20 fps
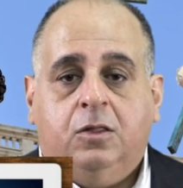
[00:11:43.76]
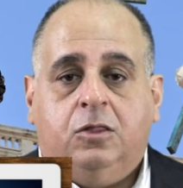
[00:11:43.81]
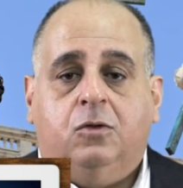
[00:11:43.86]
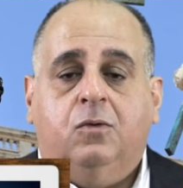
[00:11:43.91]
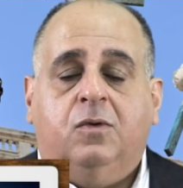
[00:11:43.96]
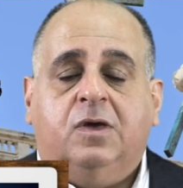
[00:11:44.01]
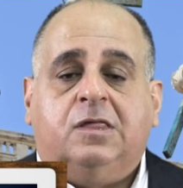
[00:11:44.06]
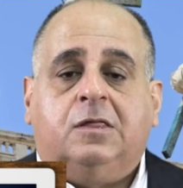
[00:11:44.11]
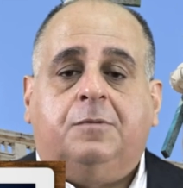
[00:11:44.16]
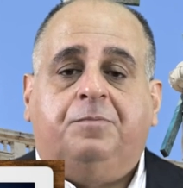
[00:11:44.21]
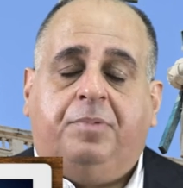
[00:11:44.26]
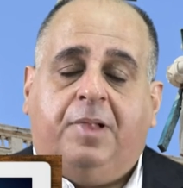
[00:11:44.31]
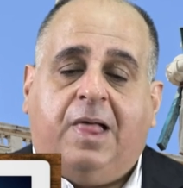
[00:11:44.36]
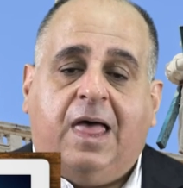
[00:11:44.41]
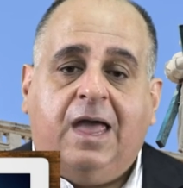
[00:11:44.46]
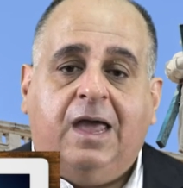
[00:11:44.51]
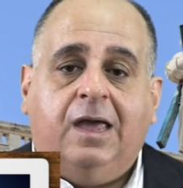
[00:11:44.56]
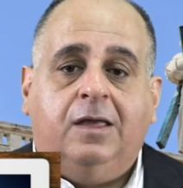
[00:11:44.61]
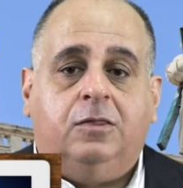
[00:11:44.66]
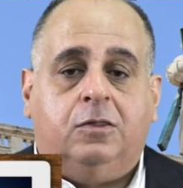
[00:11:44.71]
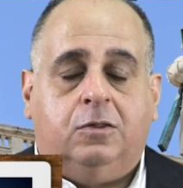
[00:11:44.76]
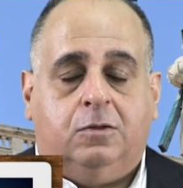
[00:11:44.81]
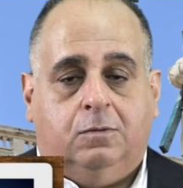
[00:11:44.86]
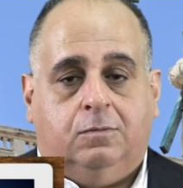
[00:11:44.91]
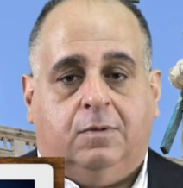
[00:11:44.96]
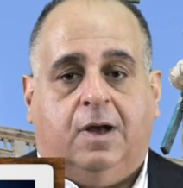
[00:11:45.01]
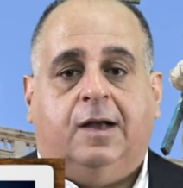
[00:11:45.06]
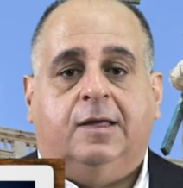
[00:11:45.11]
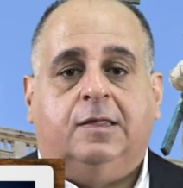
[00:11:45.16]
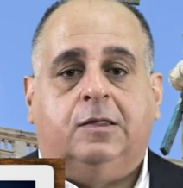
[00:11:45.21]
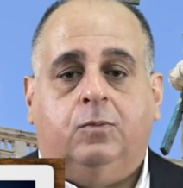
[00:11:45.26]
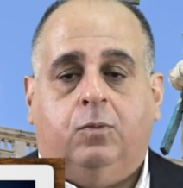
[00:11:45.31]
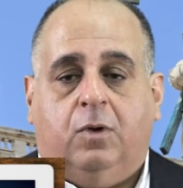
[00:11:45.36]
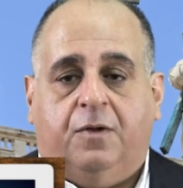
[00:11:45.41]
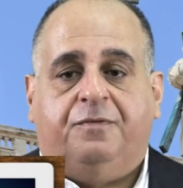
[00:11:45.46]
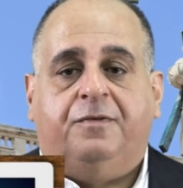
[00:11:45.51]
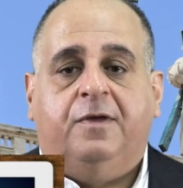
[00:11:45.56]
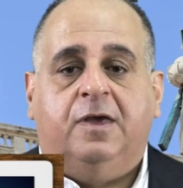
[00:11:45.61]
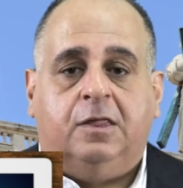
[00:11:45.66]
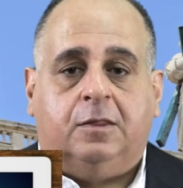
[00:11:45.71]
to explain to us
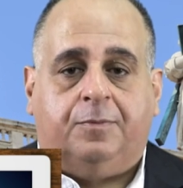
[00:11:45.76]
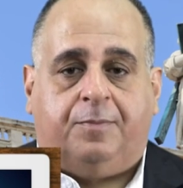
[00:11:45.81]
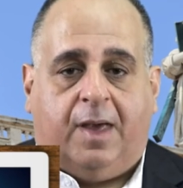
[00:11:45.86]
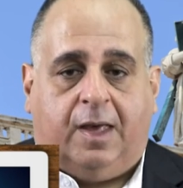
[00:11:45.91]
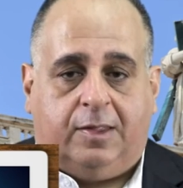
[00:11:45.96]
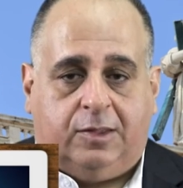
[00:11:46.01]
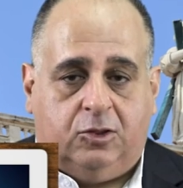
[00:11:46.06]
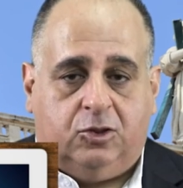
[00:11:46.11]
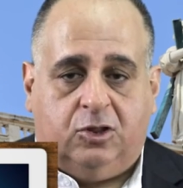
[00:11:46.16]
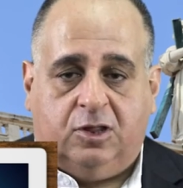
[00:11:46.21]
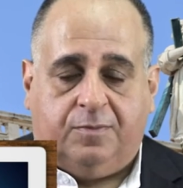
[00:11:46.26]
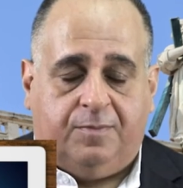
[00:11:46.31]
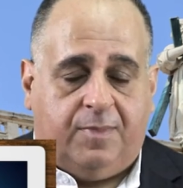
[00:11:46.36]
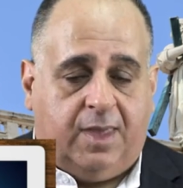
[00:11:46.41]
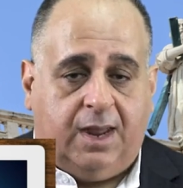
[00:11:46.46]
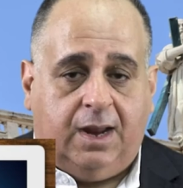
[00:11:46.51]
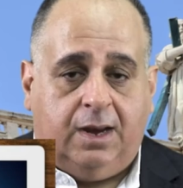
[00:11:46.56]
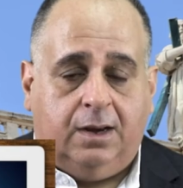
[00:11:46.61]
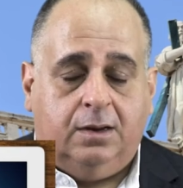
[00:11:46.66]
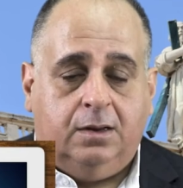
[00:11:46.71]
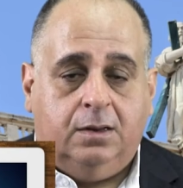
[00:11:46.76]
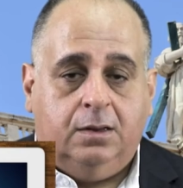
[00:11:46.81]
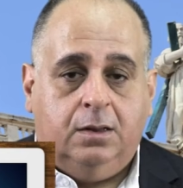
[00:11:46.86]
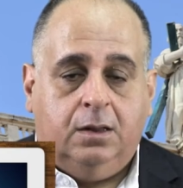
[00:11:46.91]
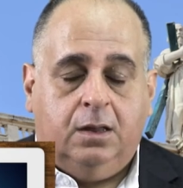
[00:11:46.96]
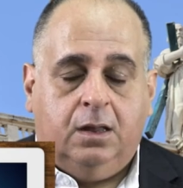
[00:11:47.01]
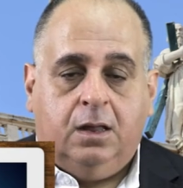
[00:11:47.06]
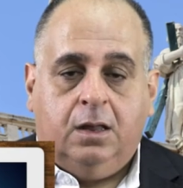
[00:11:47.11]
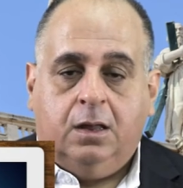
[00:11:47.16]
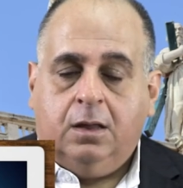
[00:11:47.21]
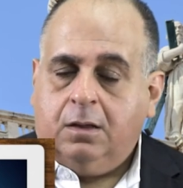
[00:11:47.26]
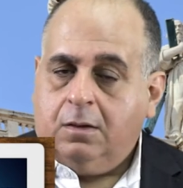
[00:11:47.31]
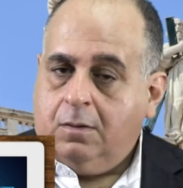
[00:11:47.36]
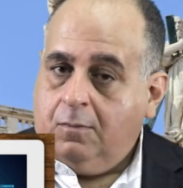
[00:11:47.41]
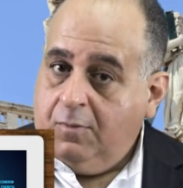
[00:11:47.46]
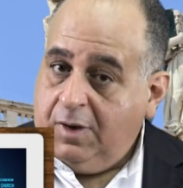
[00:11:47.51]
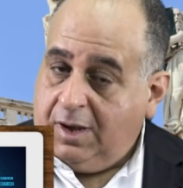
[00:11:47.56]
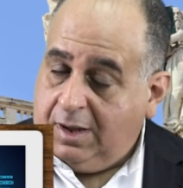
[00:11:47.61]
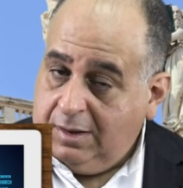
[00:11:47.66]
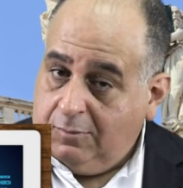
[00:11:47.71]
what these passages mean.
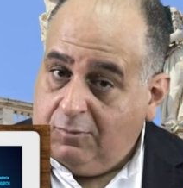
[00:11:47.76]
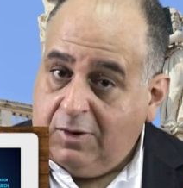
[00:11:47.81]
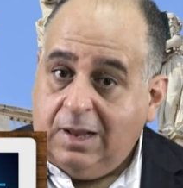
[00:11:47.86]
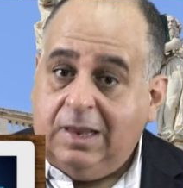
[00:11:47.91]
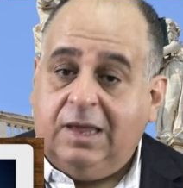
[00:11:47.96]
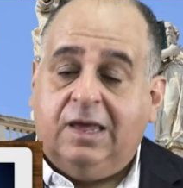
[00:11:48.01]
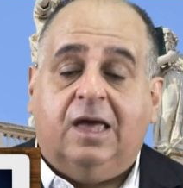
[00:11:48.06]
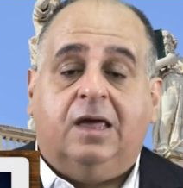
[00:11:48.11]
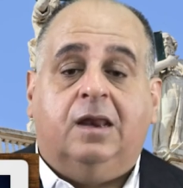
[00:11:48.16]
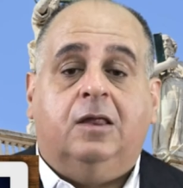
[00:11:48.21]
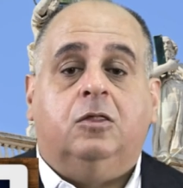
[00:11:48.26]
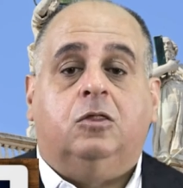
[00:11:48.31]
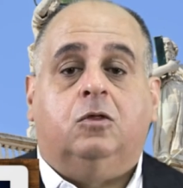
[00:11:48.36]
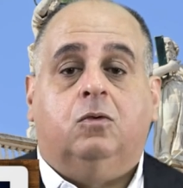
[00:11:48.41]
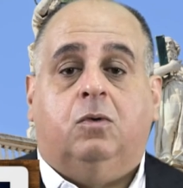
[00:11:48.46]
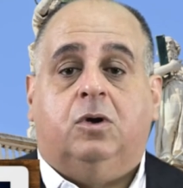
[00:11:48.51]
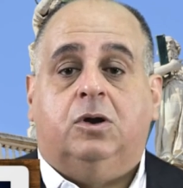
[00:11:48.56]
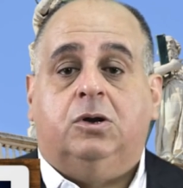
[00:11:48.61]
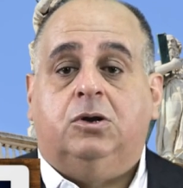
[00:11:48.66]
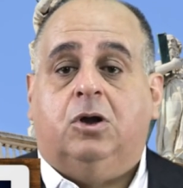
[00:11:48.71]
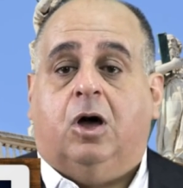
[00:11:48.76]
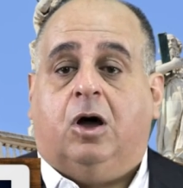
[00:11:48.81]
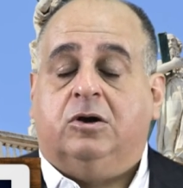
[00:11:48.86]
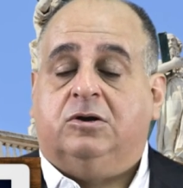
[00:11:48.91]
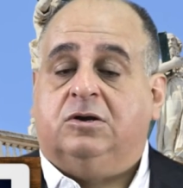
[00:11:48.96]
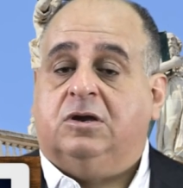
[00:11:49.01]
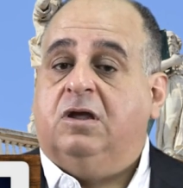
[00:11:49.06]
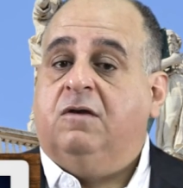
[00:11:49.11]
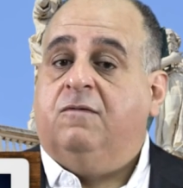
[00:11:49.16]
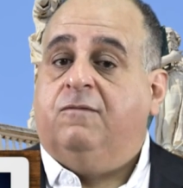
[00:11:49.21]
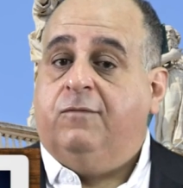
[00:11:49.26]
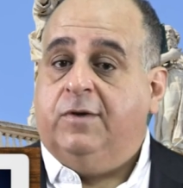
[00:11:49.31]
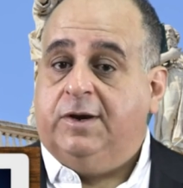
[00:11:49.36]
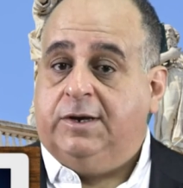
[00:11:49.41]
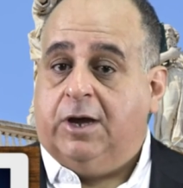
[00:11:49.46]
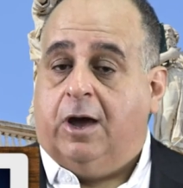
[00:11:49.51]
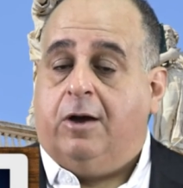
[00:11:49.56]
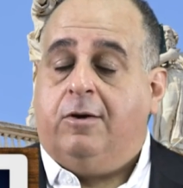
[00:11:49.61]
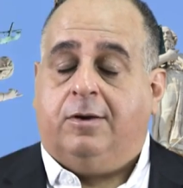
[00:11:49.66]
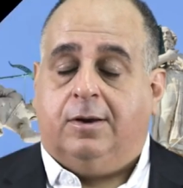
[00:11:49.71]
We can really get into a knot if we
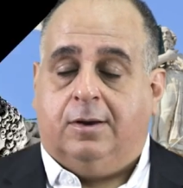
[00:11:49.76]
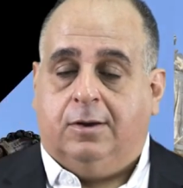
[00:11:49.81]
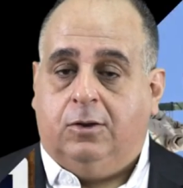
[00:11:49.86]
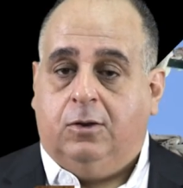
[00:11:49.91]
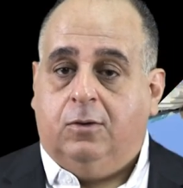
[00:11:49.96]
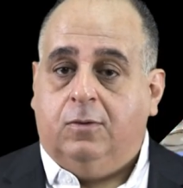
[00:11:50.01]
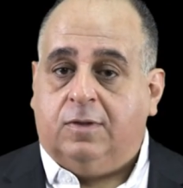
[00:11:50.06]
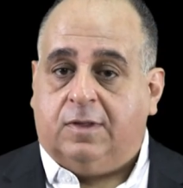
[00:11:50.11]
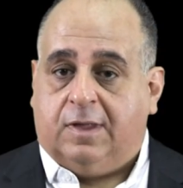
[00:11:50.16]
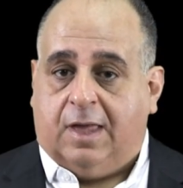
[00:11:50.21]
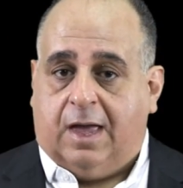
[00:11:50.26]
don't use